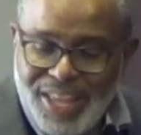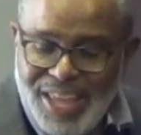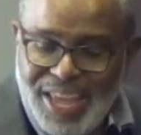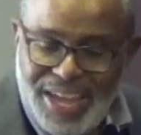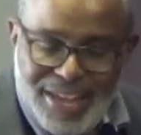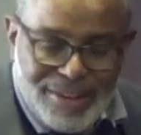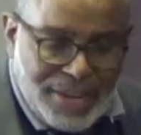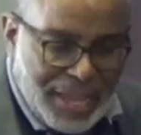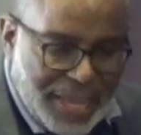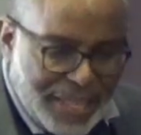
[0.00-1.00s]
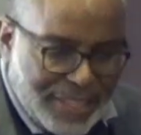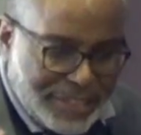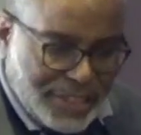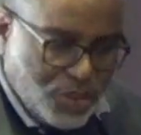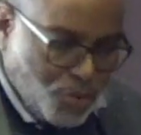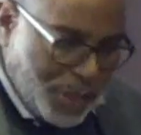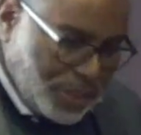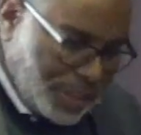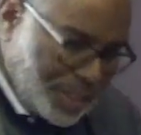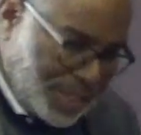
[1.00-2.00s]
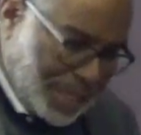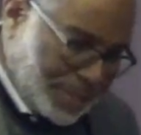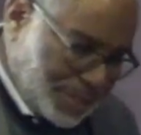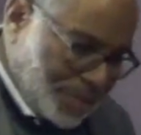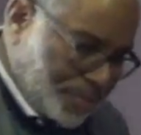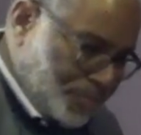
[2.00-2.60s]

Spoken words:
And the situation is this.